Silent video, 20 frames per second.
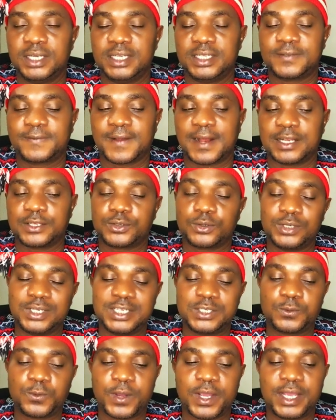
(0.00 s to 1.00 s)
this file. So
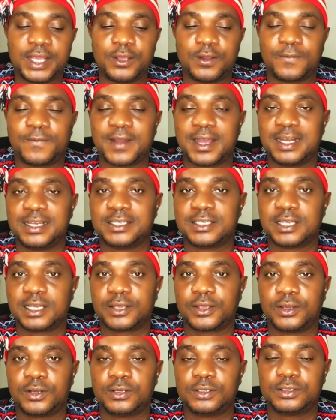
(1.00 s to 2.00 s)
this way your file is
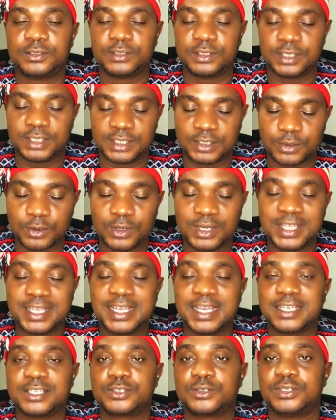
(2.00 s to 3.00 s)
secured, it only
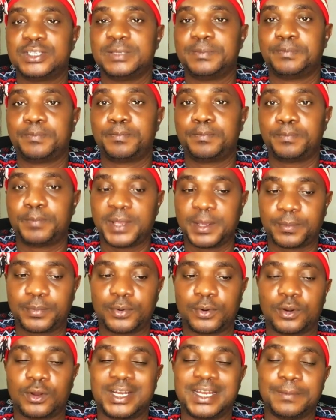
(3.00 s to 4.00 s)
gets to the
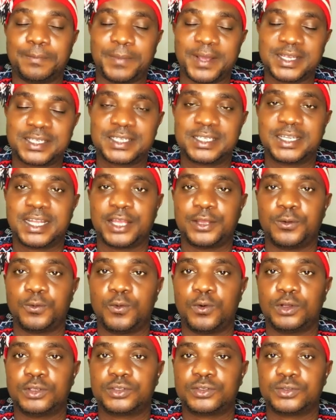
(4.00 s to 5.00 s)
people or the person that you
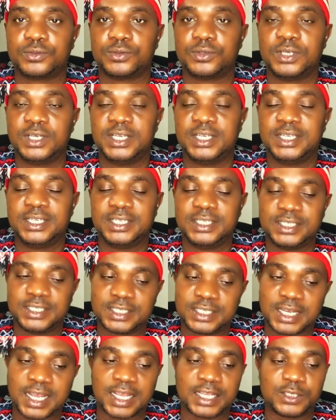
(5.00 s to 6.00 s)
want to
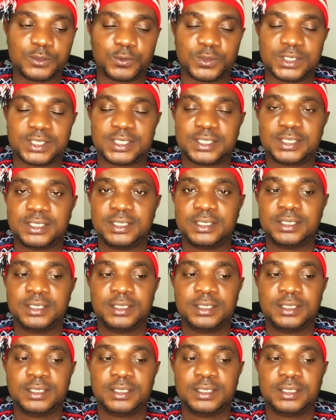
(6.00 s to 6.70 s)
share it with.